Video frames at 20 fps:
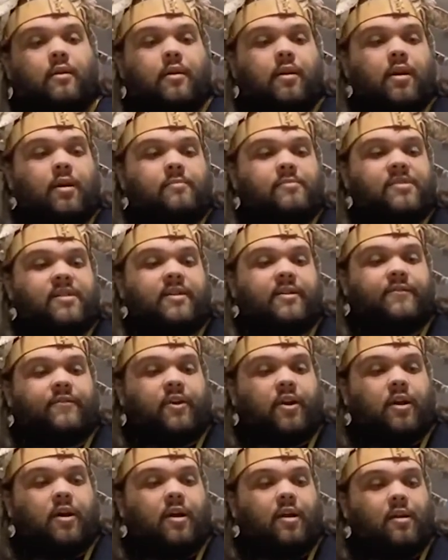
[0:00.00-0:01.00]
comes in
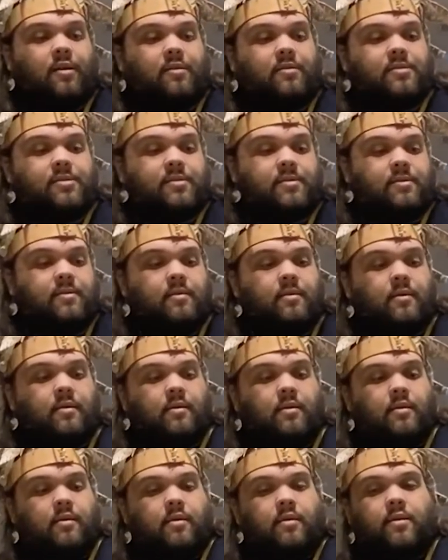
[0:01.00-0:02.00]
different colors,
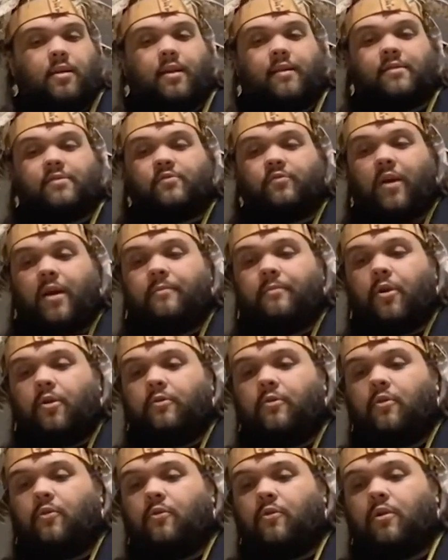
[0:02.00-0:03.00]
like this rainbow
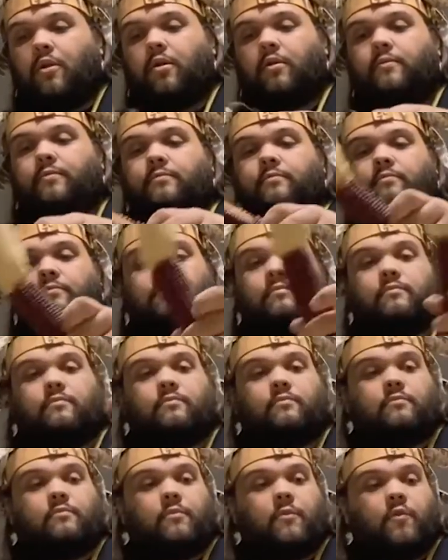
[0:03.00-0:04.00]
corn,
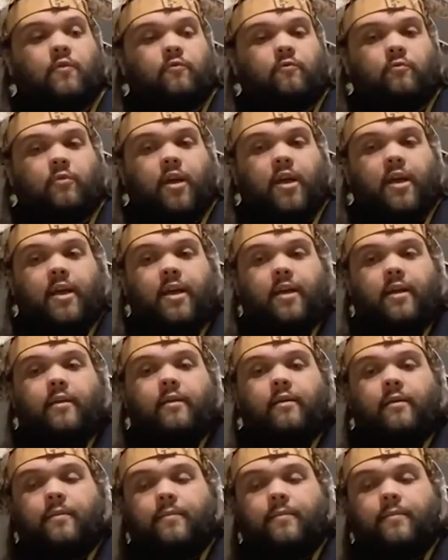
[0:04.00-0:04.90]
red,